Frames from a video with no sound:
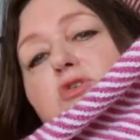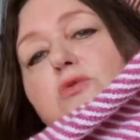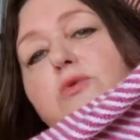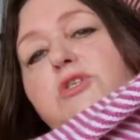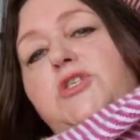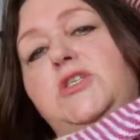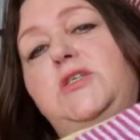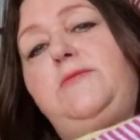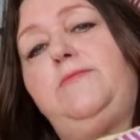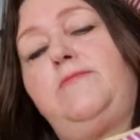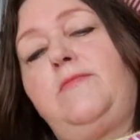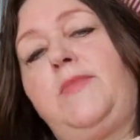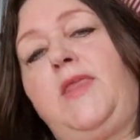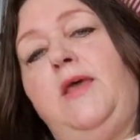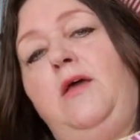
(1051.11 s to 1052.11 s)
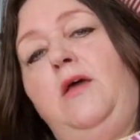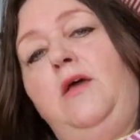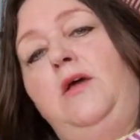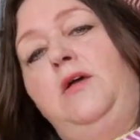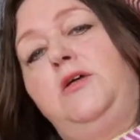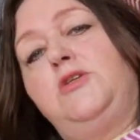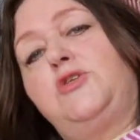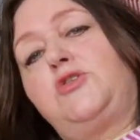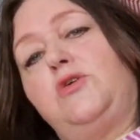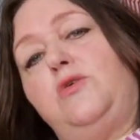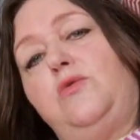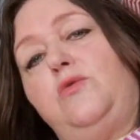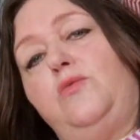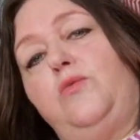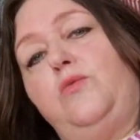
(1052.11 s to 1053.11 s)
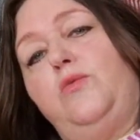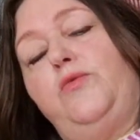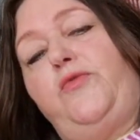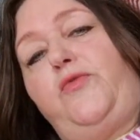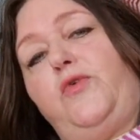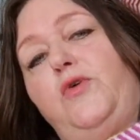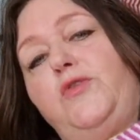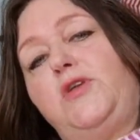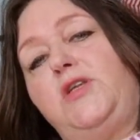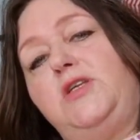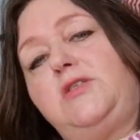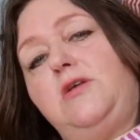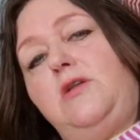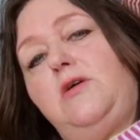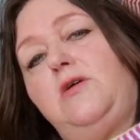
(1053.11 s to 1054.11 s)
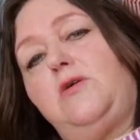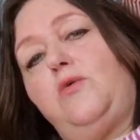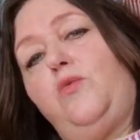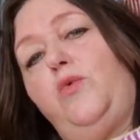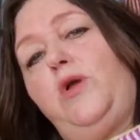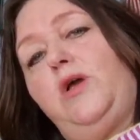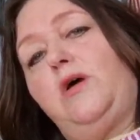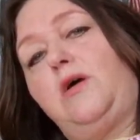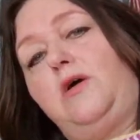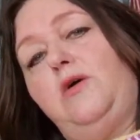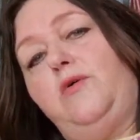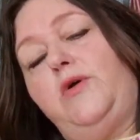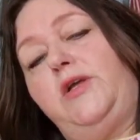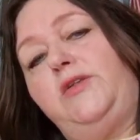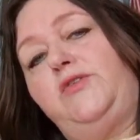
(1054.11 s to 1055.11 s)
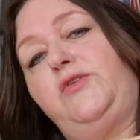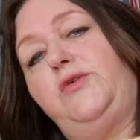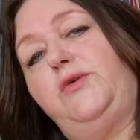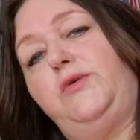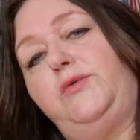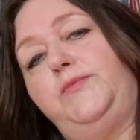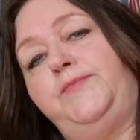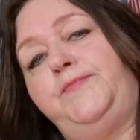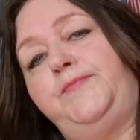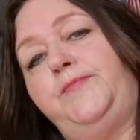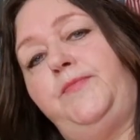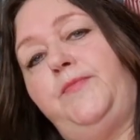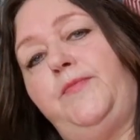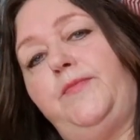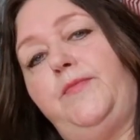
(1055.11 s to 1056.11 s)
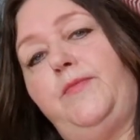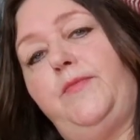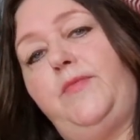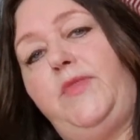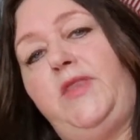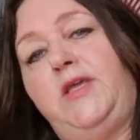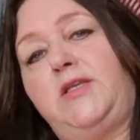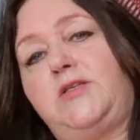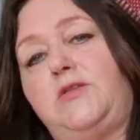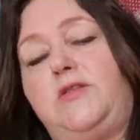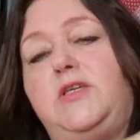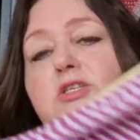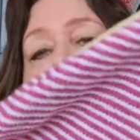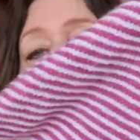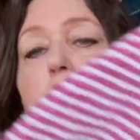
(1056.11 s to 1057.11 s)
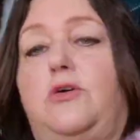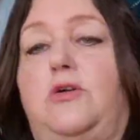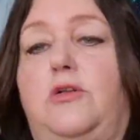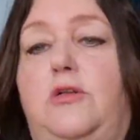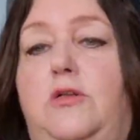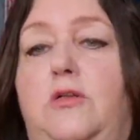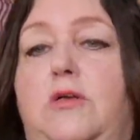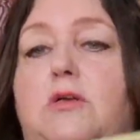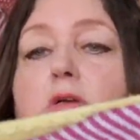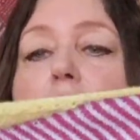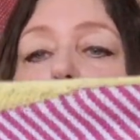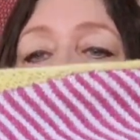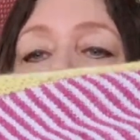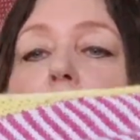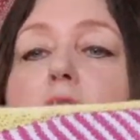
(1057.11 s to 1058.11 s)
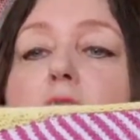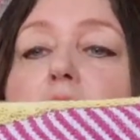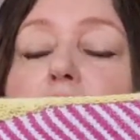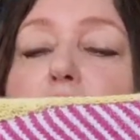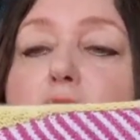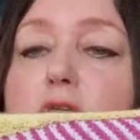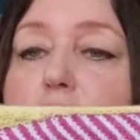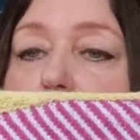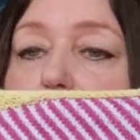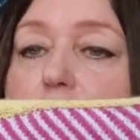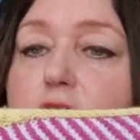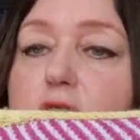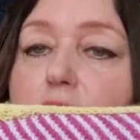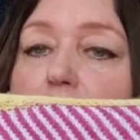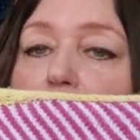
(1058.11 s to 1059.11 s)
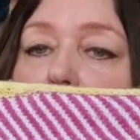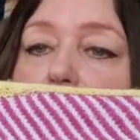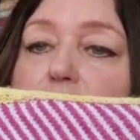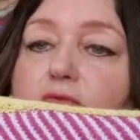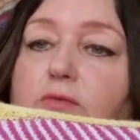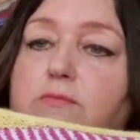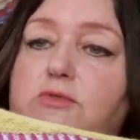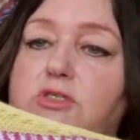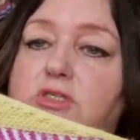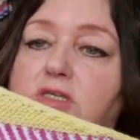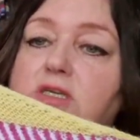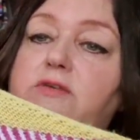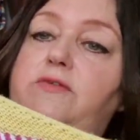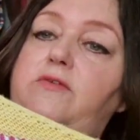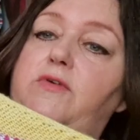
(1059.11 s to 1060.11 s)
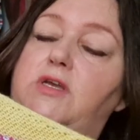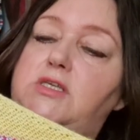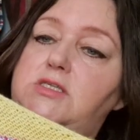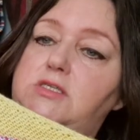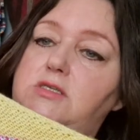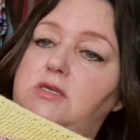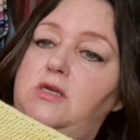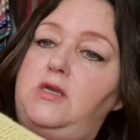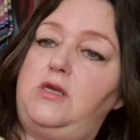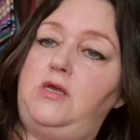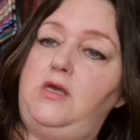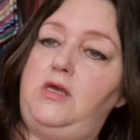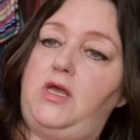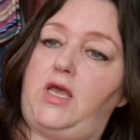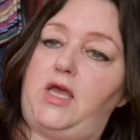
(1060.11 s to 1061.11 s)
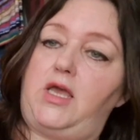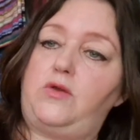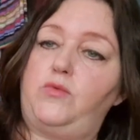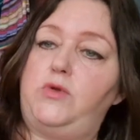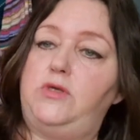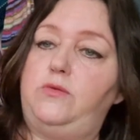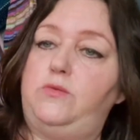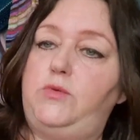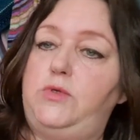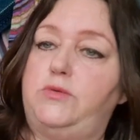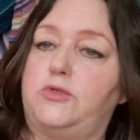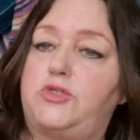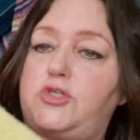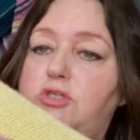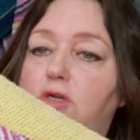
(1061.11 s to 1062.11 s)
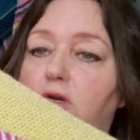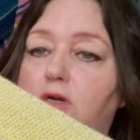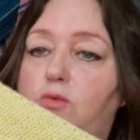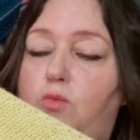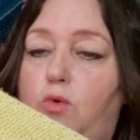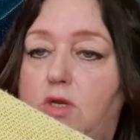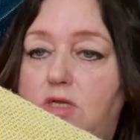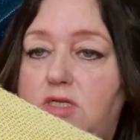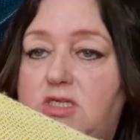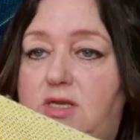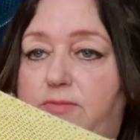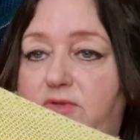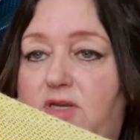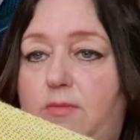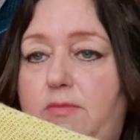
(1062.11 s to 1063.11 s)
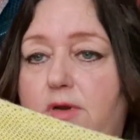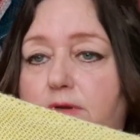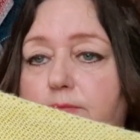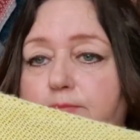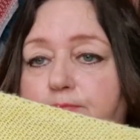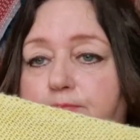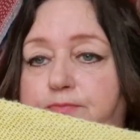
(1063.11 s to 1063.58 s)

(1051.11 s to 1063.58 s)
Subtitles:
squishy. So for the knit along, we are going to knit this shawl, the Vertices Unite from Stephen West, and we will start 1 September.